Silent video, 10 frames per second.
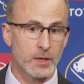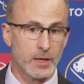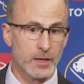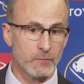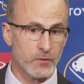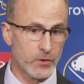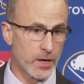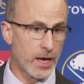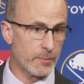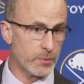And I'm very
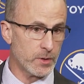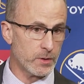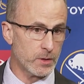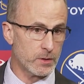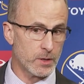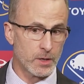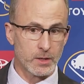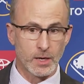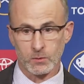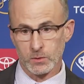happy
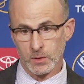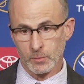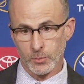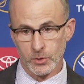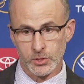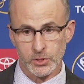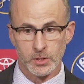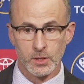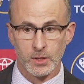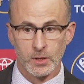that not only they push,
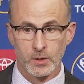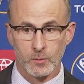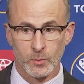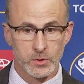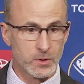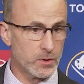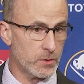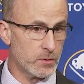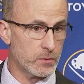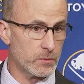but
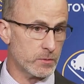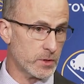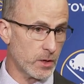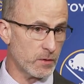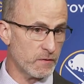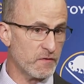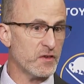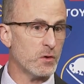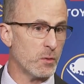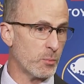they're starting to
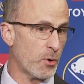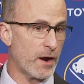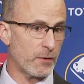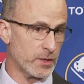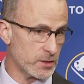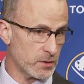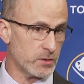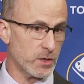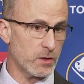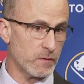feel the progress. They're
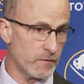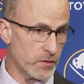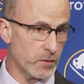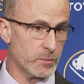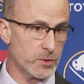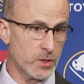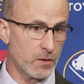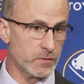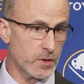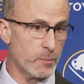starting to feel
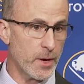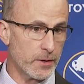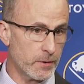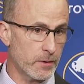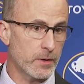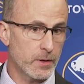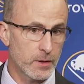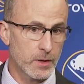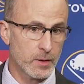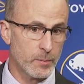themselves get better
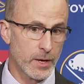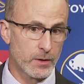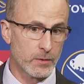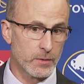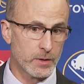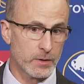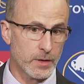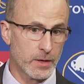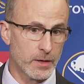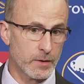and better, and
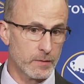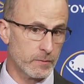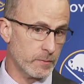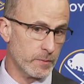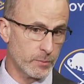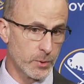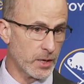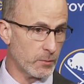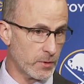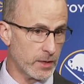
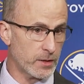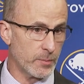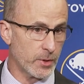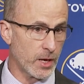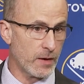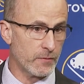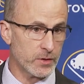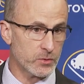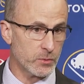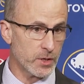playing with that type of
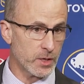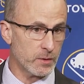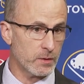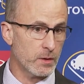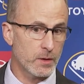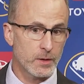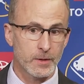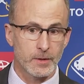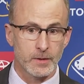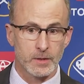confidence where they can,
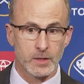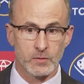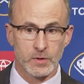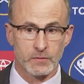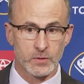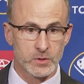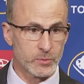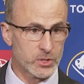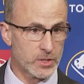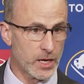even if there's a
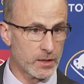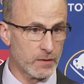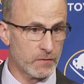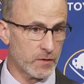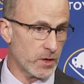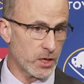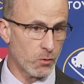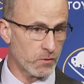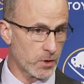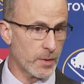mistake, they feel they can
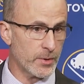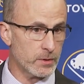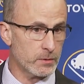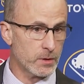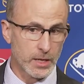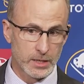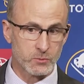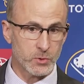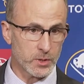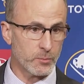overcome it. And
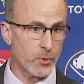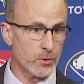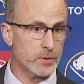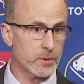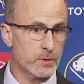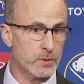that's really important.